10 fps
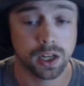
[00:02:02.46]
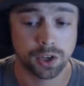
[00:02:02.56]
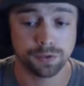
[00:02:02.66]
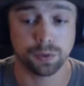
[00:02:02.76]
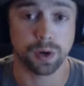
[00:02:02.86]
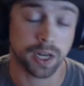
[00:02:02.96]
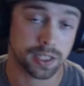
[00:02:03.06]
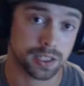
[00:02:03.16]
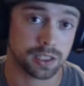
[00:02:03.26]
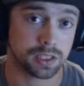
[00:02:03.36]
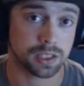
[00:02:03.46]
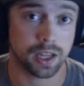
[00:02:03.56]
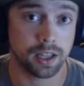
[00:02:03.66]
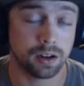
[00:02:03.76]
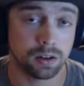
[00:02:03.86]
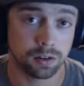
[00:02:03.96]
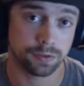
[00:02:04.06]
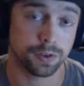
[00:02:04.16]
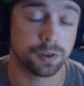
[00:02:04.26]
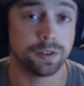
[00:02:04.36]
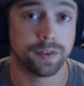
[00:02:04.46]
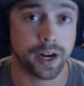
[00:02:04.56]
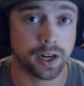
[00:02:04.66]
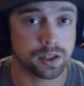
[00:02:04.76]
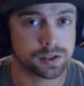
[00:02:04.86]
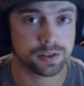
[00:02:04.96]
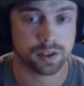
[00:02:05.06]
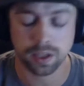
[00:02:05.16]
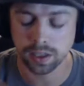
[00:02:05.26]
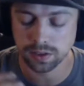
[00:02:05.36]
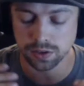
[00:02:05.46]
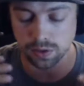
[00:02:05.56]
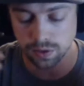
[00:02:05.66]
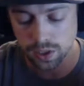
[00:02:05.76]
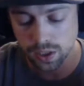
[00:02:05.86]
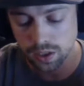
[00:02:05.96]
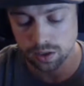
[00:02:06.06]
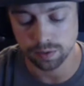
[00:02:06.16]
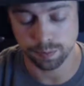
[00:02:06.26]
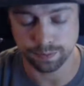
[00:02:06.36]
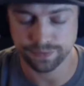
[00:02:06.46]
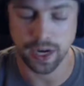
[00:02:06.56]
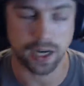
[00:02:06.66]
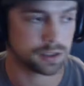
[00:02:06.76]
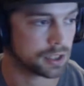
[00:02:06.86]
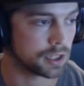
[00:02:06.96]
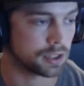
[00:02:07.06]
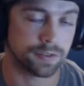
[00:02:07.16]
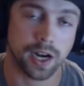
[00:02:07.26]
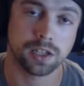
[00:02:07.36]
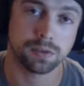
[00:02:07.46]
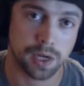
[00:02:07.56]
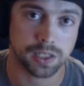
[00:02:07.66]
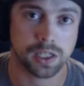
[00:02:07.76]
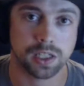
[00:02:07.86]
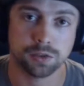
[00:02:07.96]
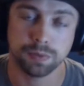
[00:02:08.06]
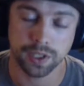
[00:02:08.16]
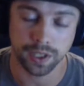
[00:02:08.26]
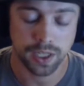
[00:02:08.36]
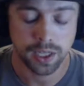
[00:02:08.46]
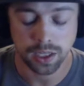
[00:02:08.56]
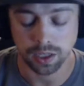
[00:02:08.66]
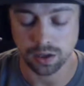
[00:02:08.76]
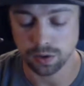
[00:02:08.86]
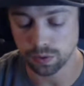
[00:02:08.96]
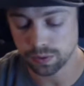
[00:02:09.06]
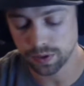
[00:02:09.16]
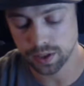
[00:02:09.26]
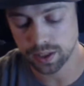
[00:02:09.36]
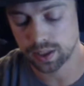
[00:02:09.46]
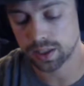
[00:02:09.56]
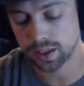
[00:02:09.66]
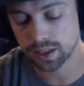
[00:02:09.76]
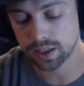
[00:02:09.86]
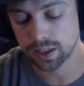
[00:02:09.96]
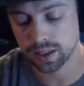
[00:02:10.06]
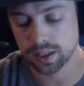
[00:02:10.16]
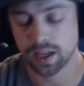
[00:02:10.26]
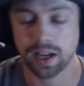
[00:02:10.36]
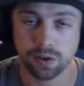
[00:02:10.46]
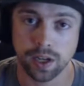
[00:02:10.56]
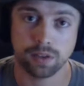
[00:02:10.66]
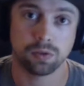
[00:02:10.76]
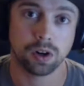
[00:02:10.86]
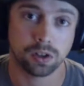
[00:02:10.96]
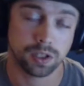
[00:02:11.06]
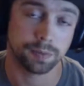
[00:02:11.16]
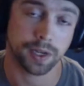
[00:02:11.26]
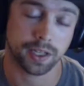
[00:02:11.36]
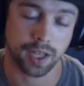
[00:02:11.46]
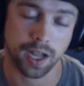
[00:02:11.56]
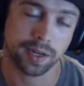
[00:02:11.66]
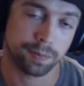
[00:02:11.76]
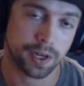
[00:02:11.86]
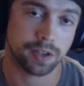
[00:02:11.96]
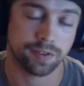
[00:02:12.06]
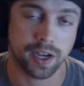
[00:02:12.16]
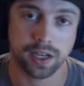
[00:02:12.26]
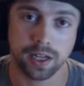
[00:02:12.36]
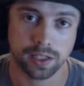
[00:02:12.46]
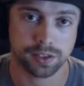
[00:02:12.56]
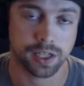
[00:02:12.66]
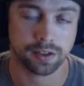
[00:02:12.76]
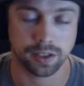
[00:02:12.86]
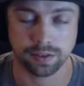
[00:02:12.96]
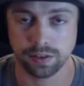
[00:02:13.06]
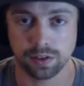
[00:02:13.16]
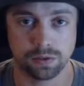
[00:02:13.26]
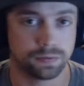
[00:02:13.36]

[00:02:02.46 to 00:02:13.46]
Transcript: from where I sent it to the editor for the virus thing. So the virus thing, the virus montage, but you know, I don't have the raw clip. I can, I could probably find it. I just have to you know